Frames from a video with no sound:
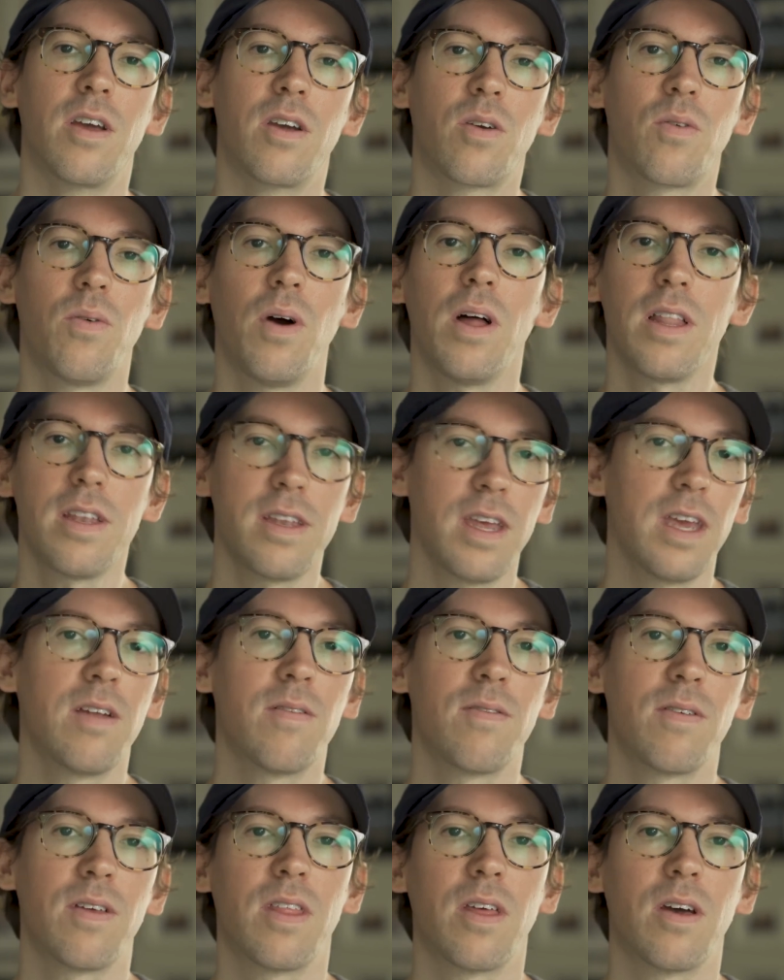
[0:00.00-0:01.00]

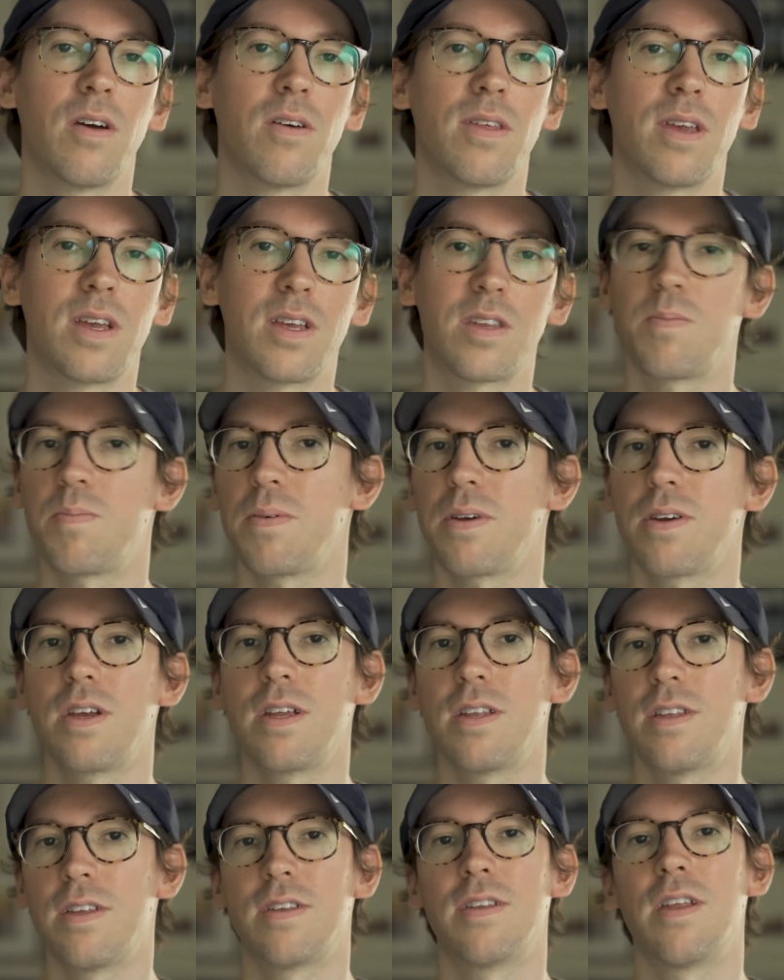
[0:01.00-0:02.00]
Qualitatively, though, the
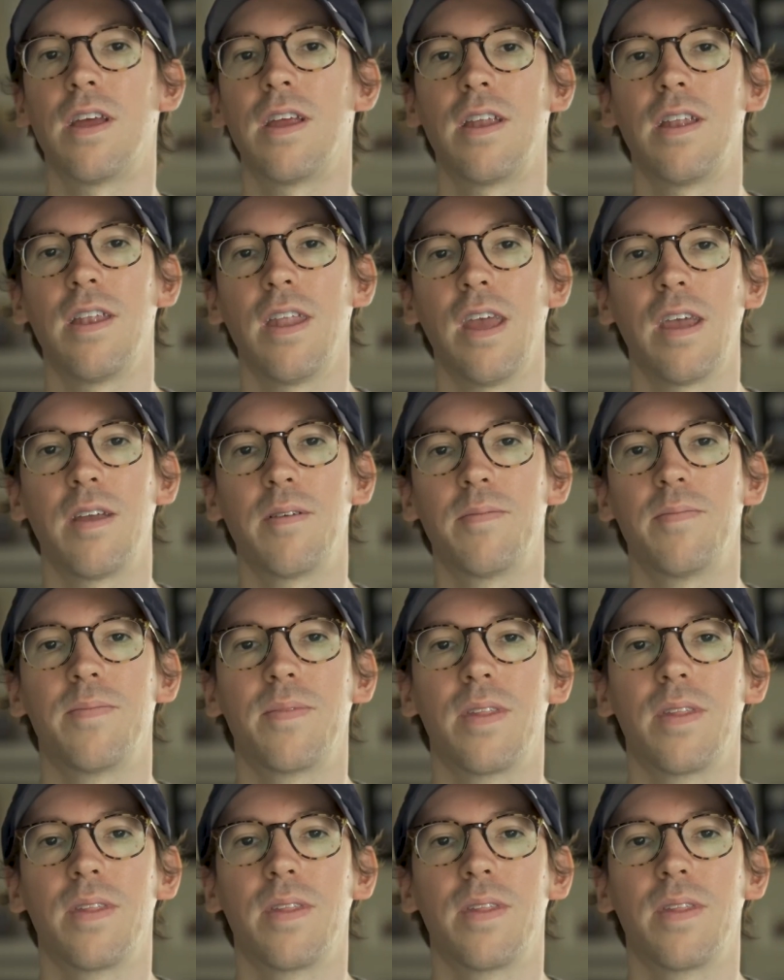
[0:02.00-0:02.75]
experience is night and day.